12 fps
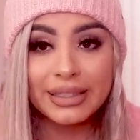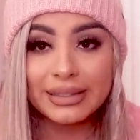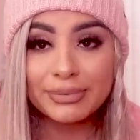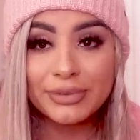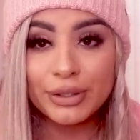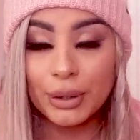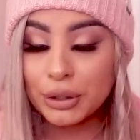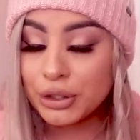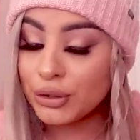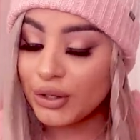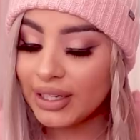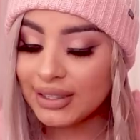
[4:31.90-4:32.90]
because I'm so
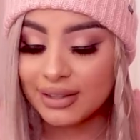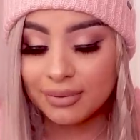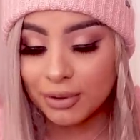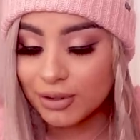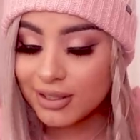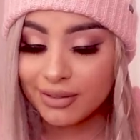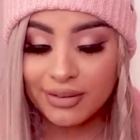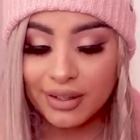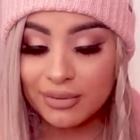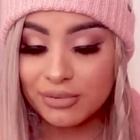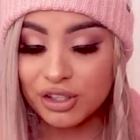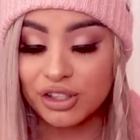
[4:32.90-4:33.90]
short and most of
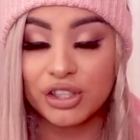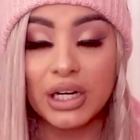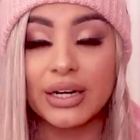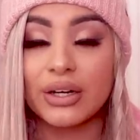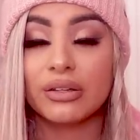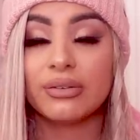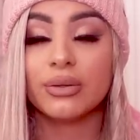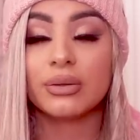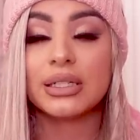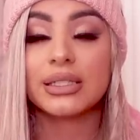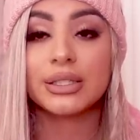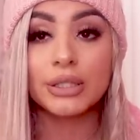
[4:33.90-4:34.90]
them just drag on the
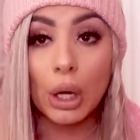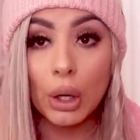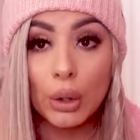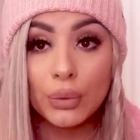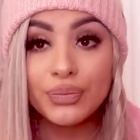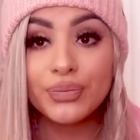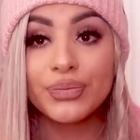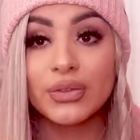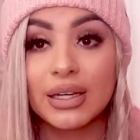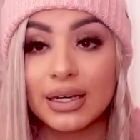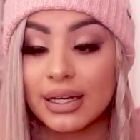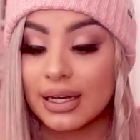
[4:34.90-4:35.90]
floor. So
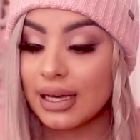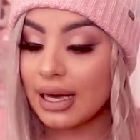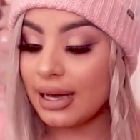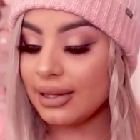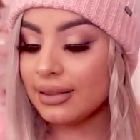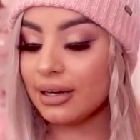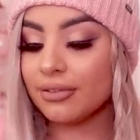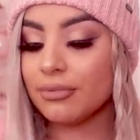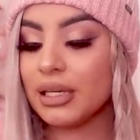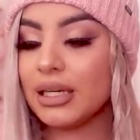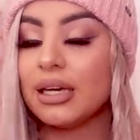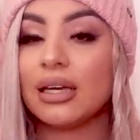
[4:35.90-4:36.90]
I love
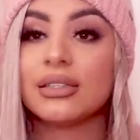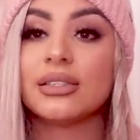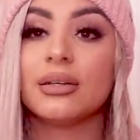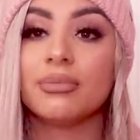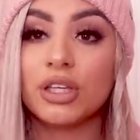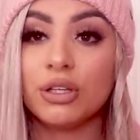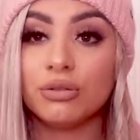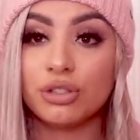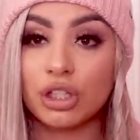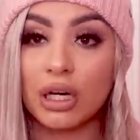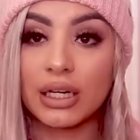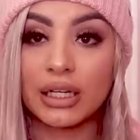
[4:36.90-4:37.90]
me some cute
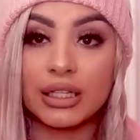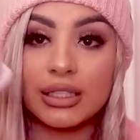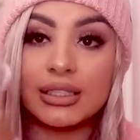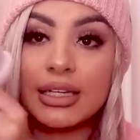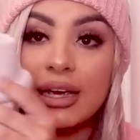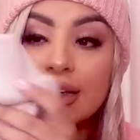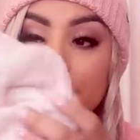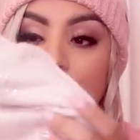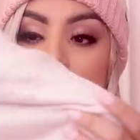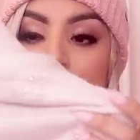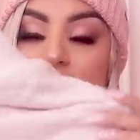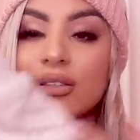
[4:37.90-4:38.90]
joggers and you
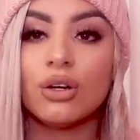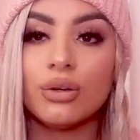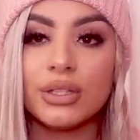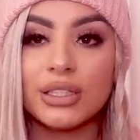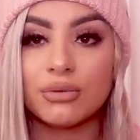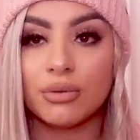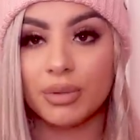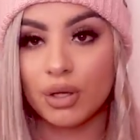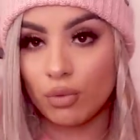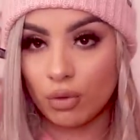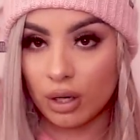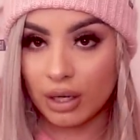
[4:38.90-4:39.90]
guys know these will be
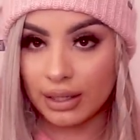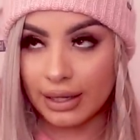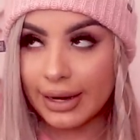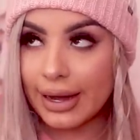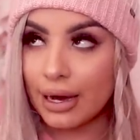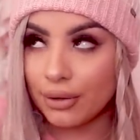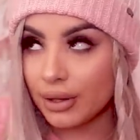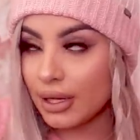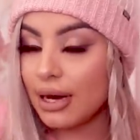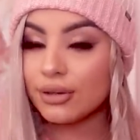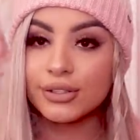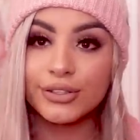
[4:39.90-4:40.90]
worn like out of the
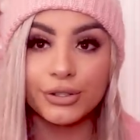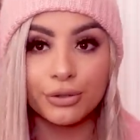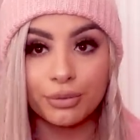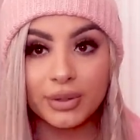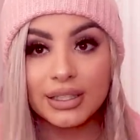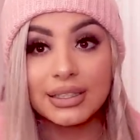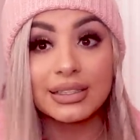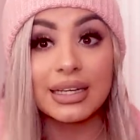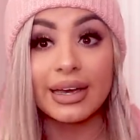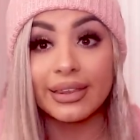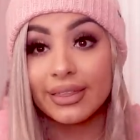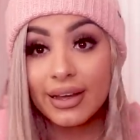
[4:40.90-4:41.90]
house too because
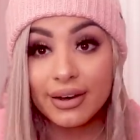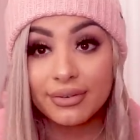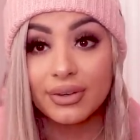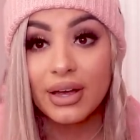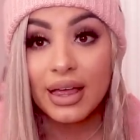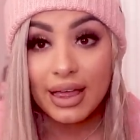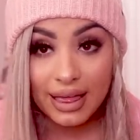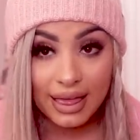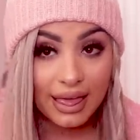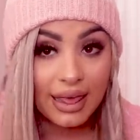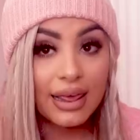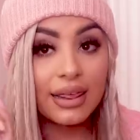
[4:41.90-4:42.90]
I love
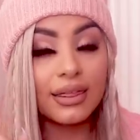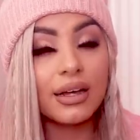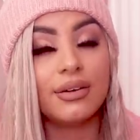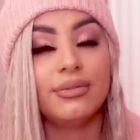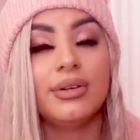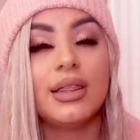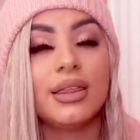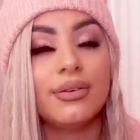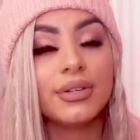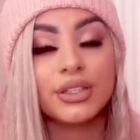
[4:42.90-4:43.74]
love love